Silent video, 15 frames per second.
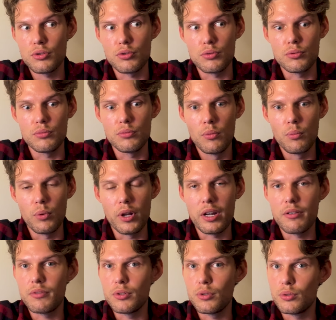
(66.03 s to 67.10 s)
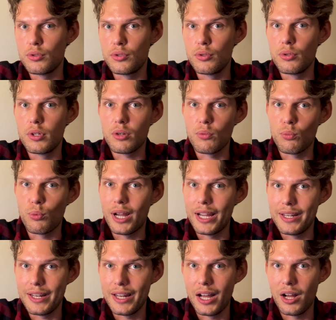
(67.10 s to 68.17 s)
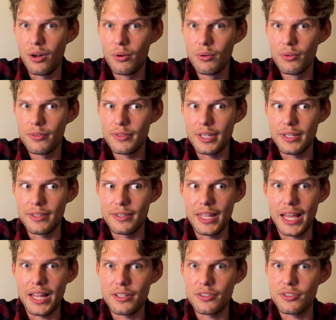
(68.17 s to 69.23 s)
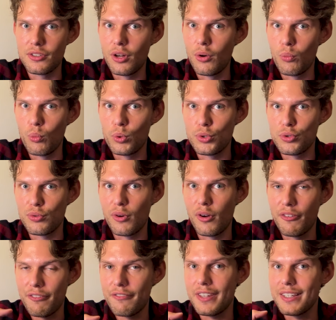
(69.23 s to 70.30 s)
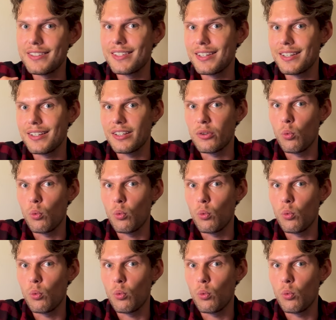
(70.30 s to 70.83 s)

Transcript: to whatever you're doing right now that that is not what you authentically